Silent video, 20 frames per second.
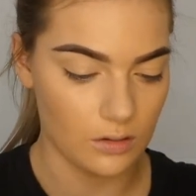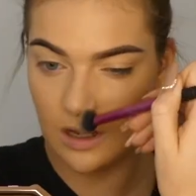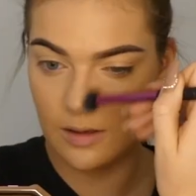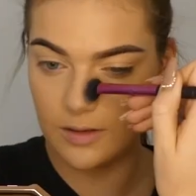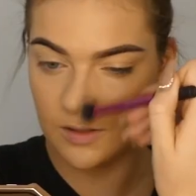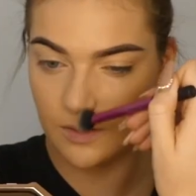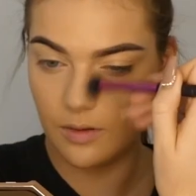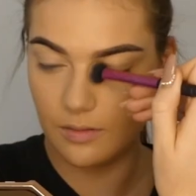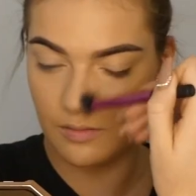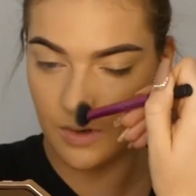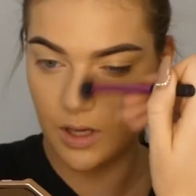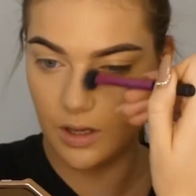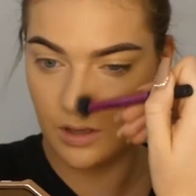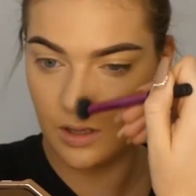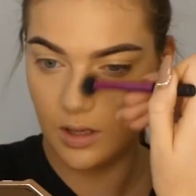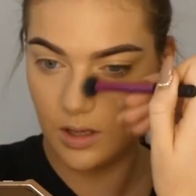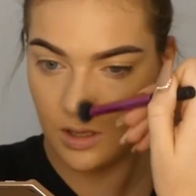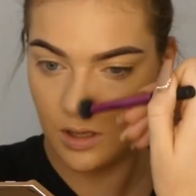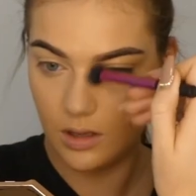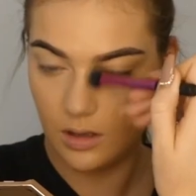Comes with
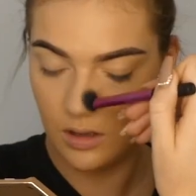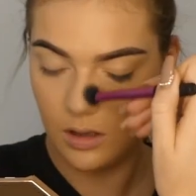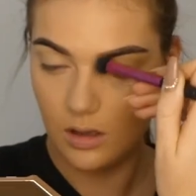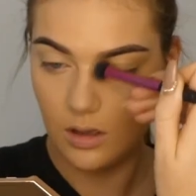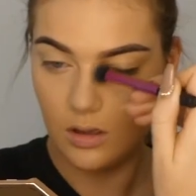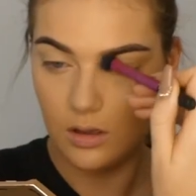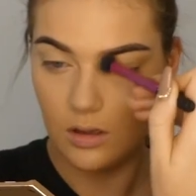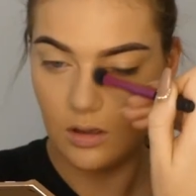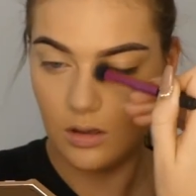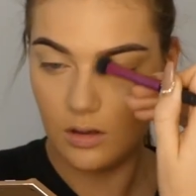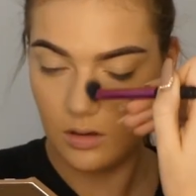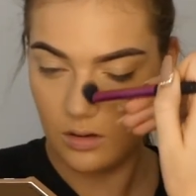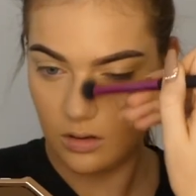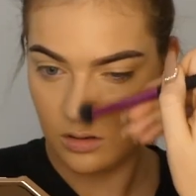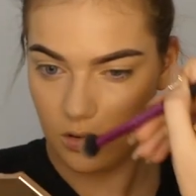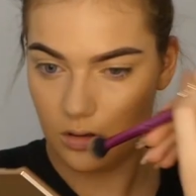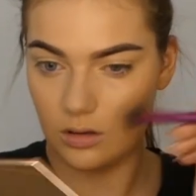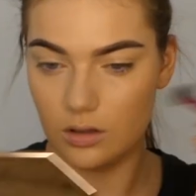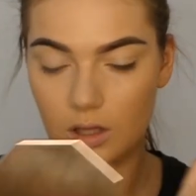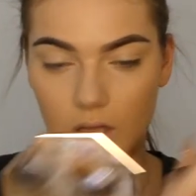my
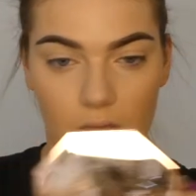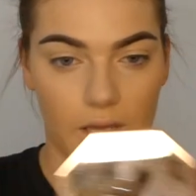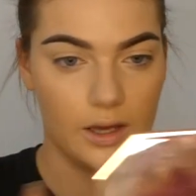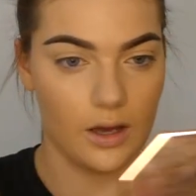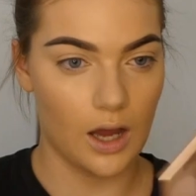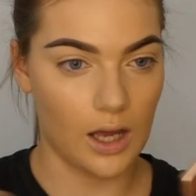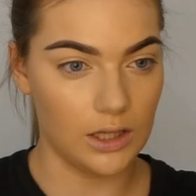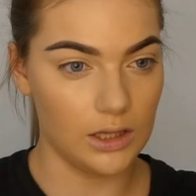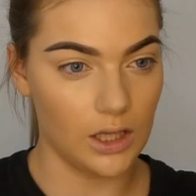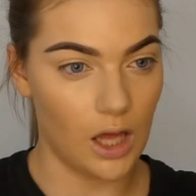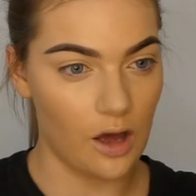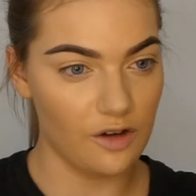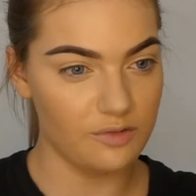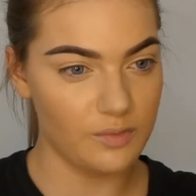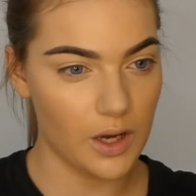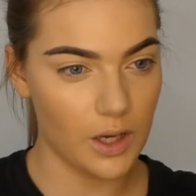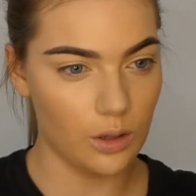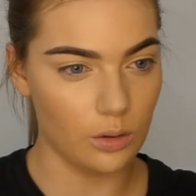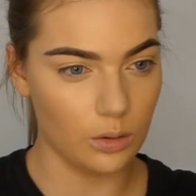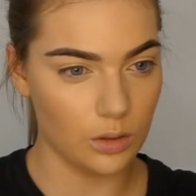Like, I love
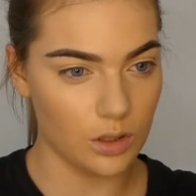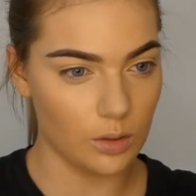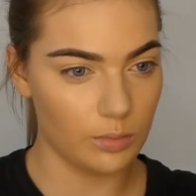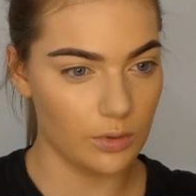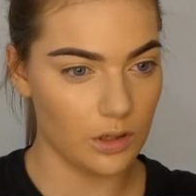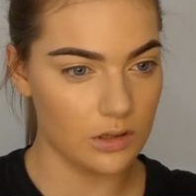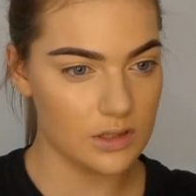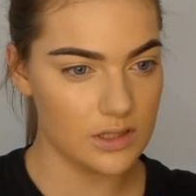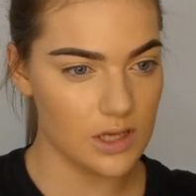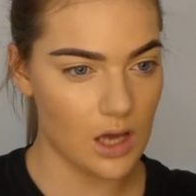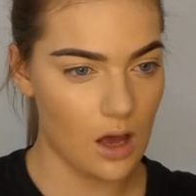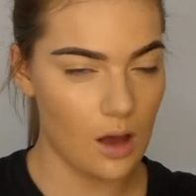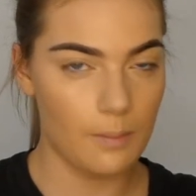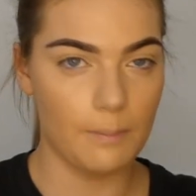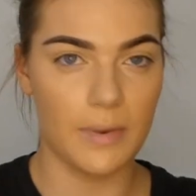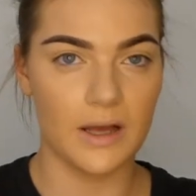my Hoola bronzer,